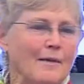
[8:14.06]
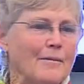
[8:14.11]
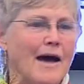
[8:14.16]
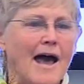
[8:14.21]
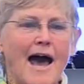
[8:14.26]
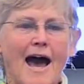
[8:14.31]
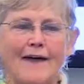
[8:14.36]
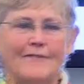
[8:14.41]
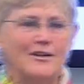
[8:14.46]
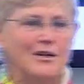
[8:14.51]
I'm
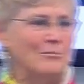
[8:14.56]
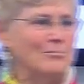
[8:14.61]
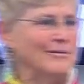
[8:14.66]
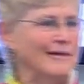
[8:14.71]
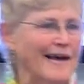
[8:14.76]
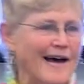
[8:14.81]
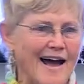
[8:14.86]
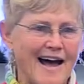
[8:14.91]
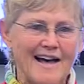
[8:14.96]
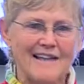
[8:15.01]
having a
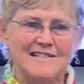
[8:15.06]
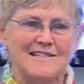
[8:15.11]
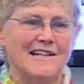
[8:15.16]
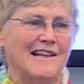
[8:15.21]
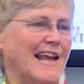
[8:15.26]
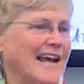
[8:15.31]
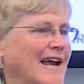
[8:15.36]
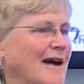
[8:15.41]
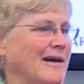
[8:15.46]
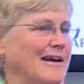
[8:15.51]
blast
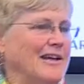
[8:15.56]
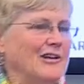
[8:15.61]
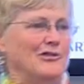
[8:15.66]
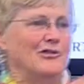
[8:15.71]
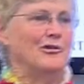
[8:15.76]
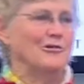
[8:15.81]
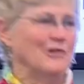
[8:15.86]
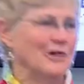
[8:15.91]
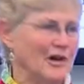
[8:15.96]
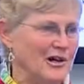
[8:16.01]
and like I can
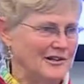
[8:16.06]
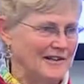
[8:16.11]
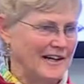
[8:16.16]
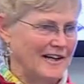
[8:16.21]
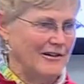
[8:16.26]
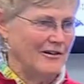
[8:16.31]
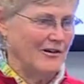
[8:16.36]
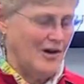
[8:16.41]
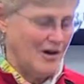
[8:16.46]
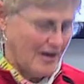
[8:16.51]
do it all
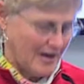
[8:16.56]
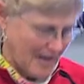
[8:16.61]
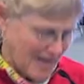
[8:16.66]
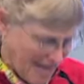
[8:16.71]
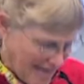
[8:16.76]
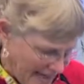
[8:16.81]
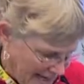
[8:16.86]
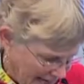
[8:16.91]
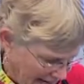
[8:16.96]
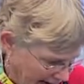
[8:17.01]
day long.
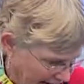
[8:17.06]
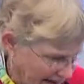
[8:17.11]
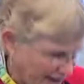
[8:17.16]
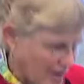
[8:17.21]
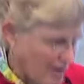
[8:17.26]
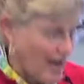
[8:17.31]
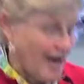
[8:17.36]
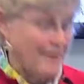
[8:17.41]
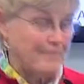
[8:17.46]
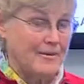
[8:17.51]
And
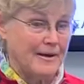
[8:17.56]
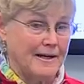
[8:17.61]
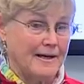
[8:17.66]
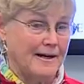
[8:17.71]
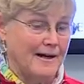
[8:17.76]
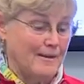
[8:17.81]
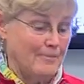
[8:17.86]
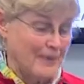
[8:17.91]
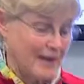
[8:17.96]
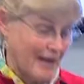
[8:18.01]
I pick it
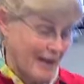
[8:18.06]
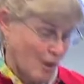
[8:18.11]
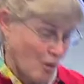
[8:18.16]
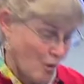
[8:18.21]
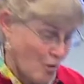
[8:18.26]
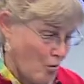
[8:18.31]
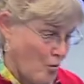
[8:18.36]
up and I go,